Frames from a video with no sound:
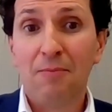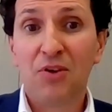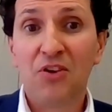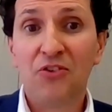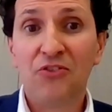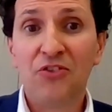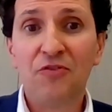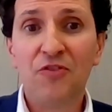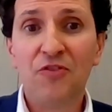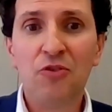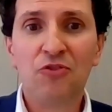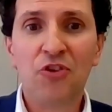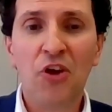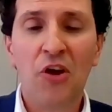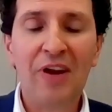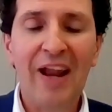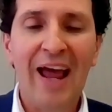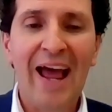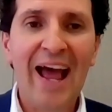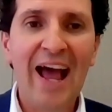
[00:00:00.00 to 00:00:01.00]
Because if you
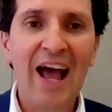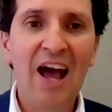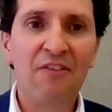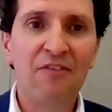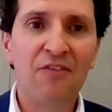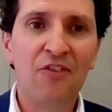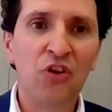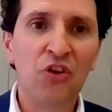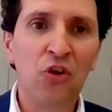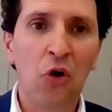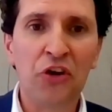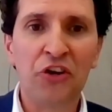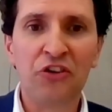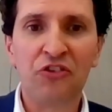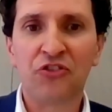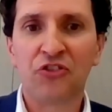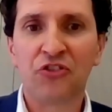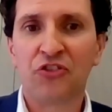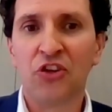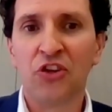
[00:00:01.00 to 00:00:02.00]
don't have a
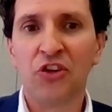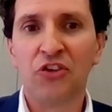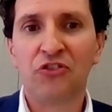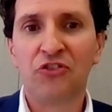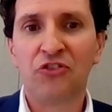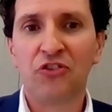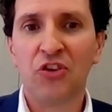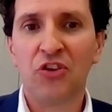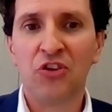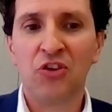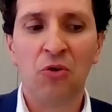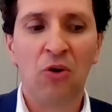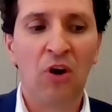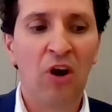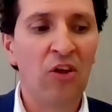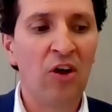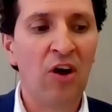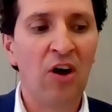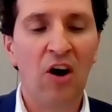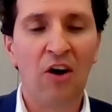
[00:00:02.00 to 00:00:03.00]
knowledge that your
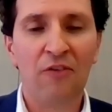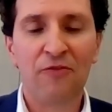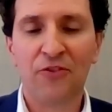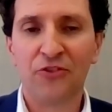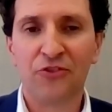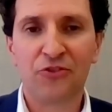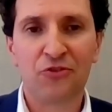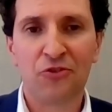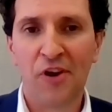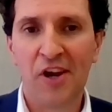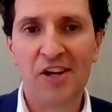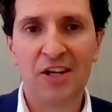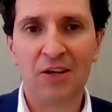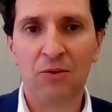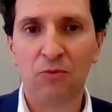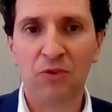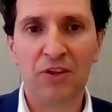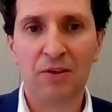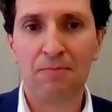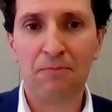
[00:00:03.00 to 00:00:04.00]
other half is
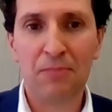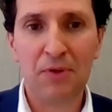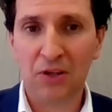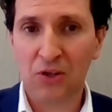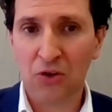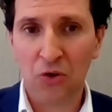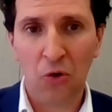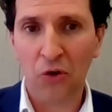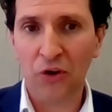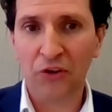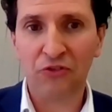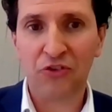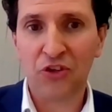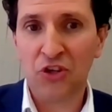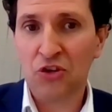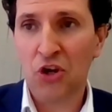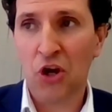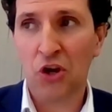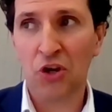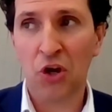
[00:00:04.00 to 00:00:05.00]
trading within Bitcoins
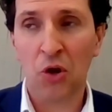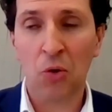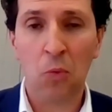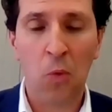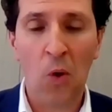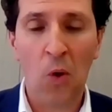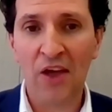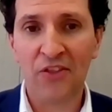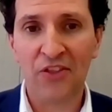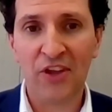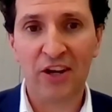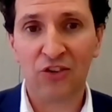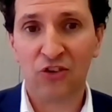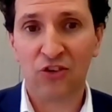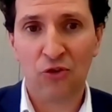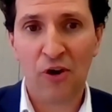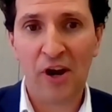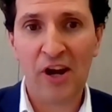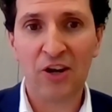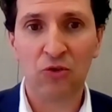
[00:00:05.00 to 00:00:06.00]
and you don't know where they
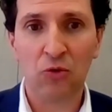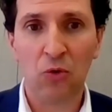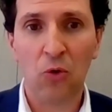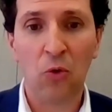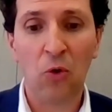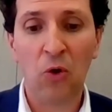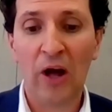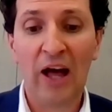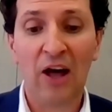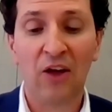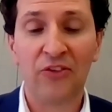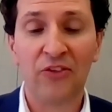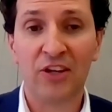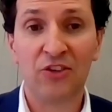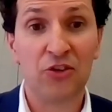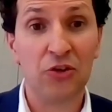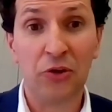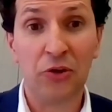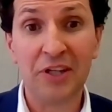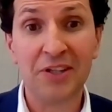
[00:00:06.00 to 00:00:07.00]
trade or how
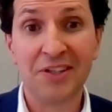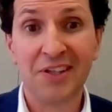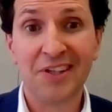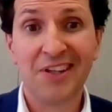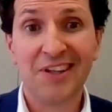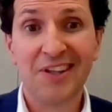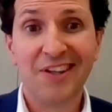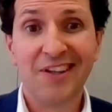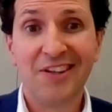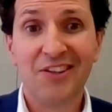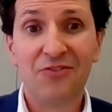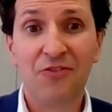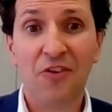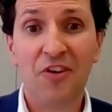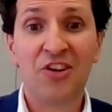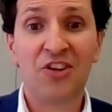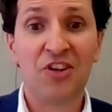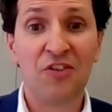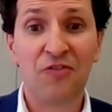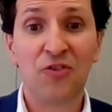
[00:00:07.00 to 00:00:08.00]
they do it, it's
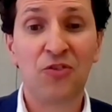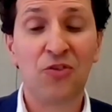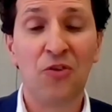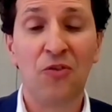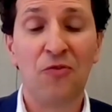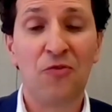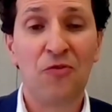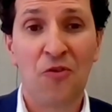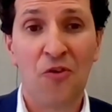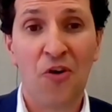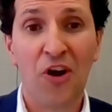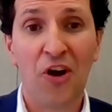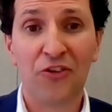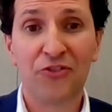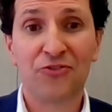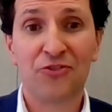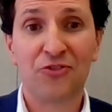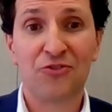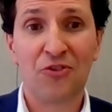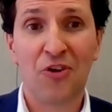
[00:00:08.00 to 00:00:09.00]
very difficult for
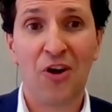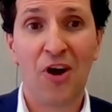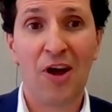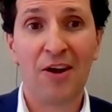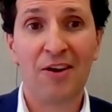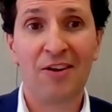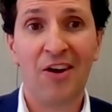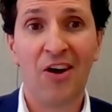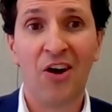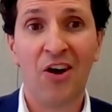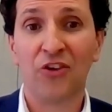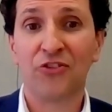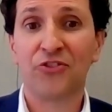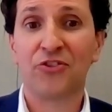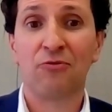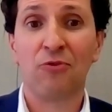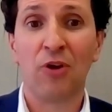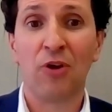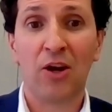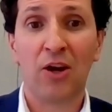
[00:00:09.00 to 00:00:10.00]
us to try and
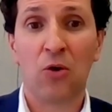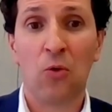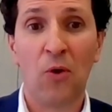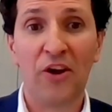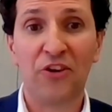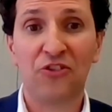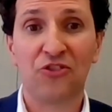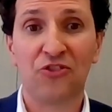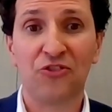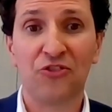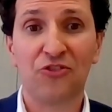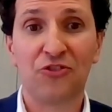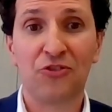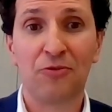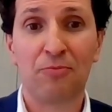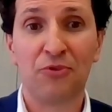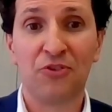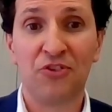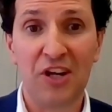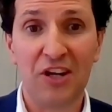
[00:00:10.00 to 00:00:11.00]
ask the right questions
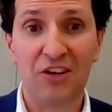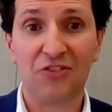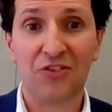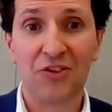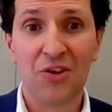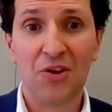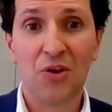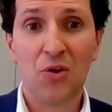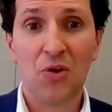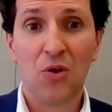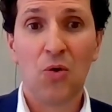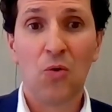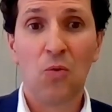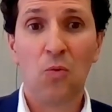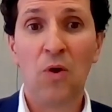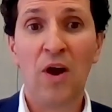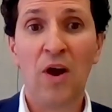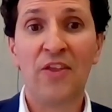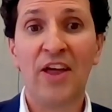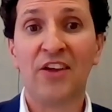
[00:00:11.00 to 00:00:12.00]
to predict
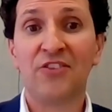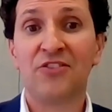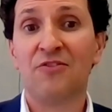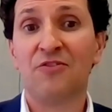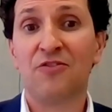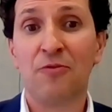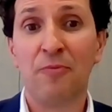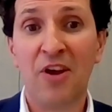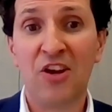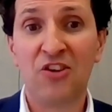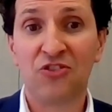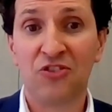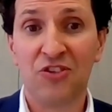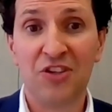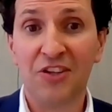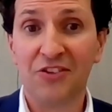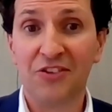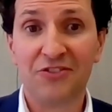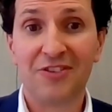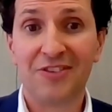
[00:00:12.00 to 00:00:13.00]
where that information
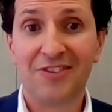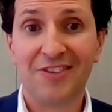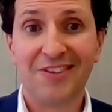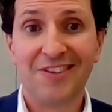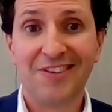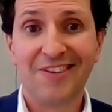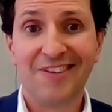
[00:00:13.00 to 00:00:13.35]
is.